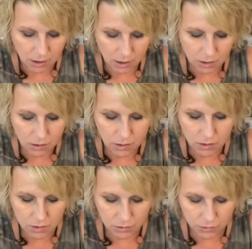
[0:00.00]

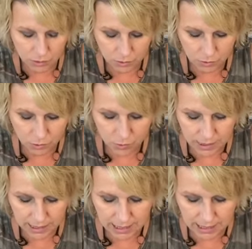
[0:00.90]
Oh,
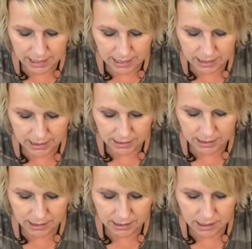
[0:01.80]

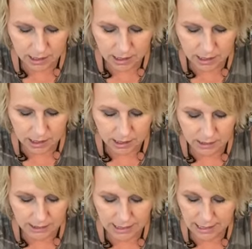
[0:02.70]
sweet.
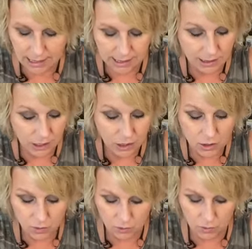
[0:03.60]
See, I
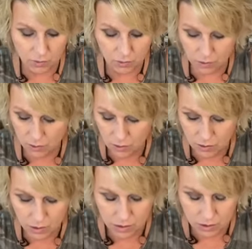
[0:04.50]
knew
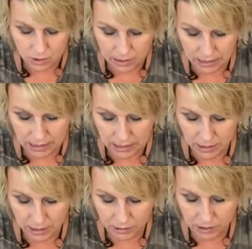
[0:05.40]
I
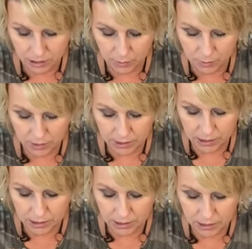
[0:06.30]
needed y'all's help with
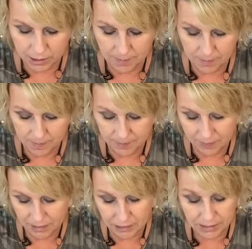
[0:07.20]
this.
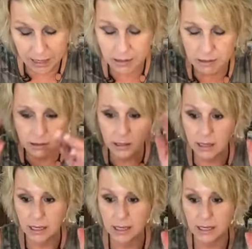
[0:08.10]
Because that,
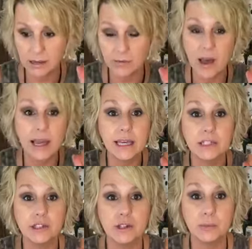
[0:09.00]
if I
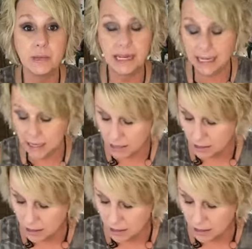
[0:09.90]
get too many